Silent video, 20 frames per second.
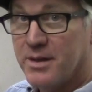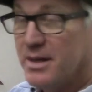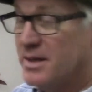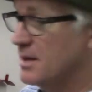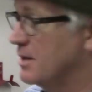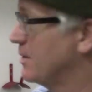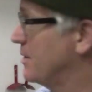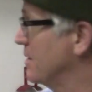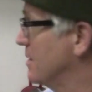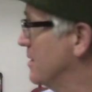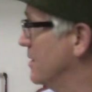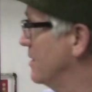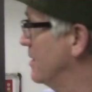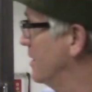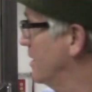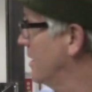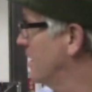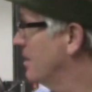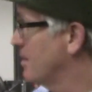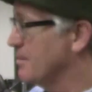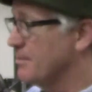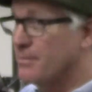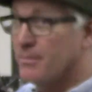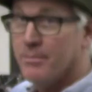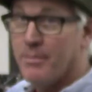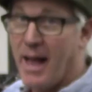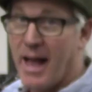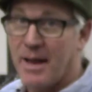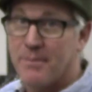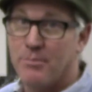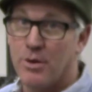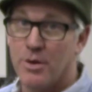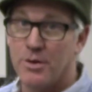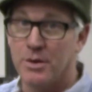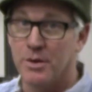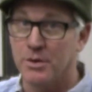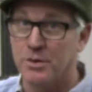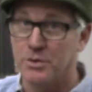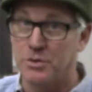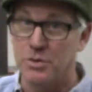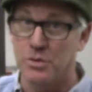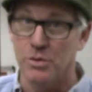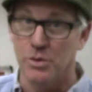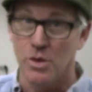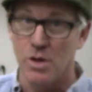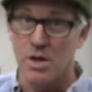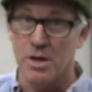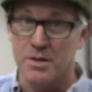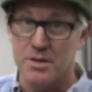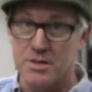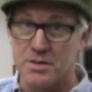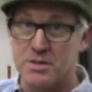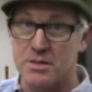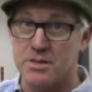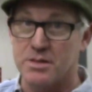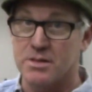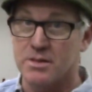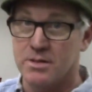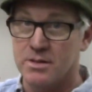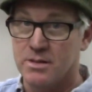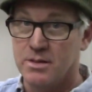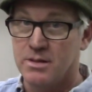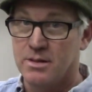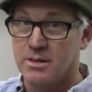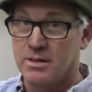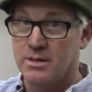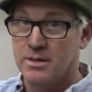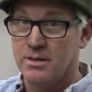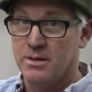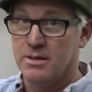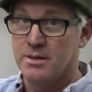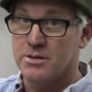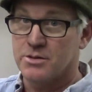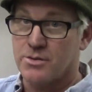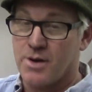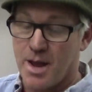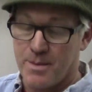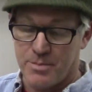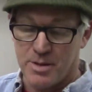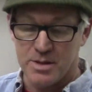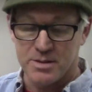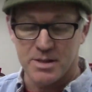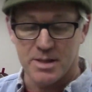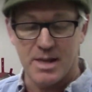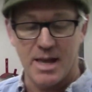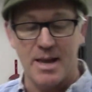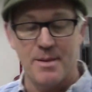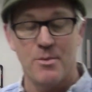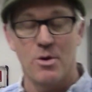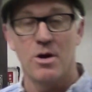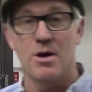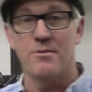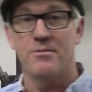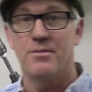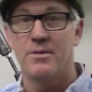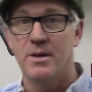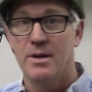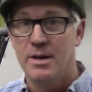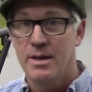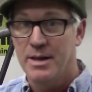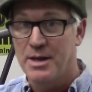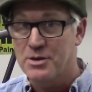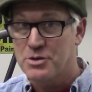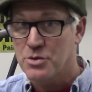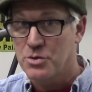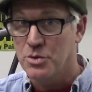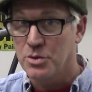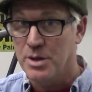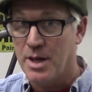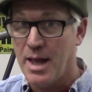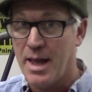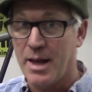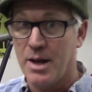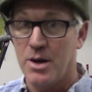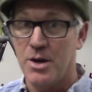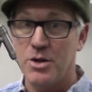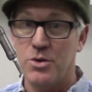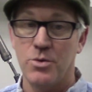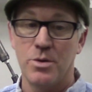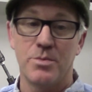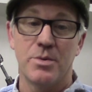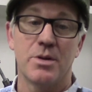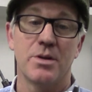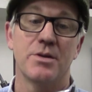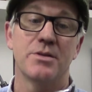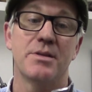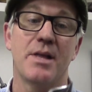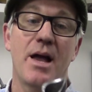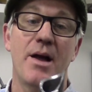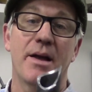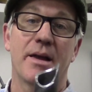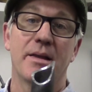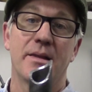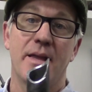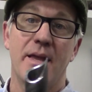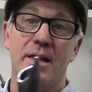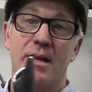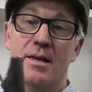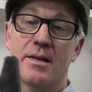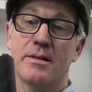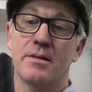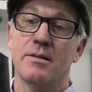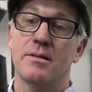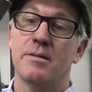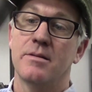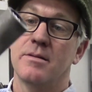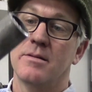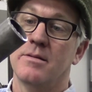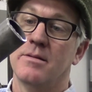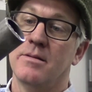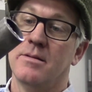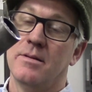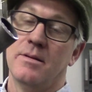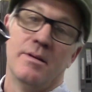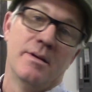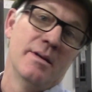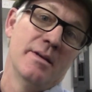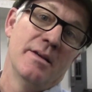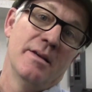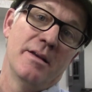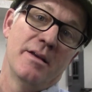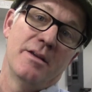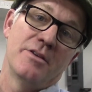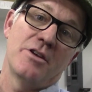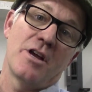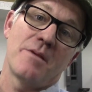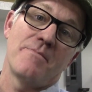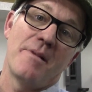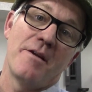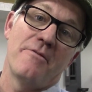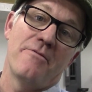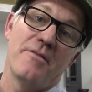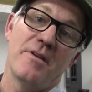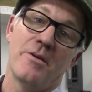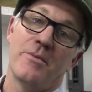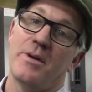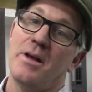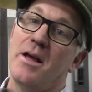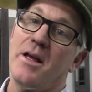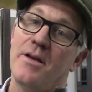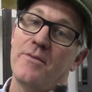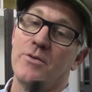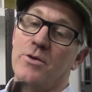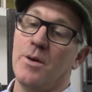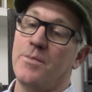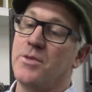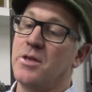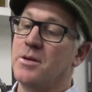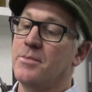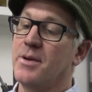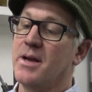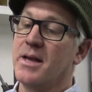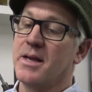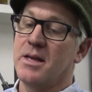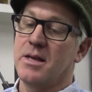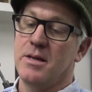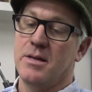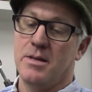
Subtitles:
the backbone a little too long, and this is the scrap piece that came off. It's cool to hang on to it because now I can take it and check my fit without having to go up to the bike.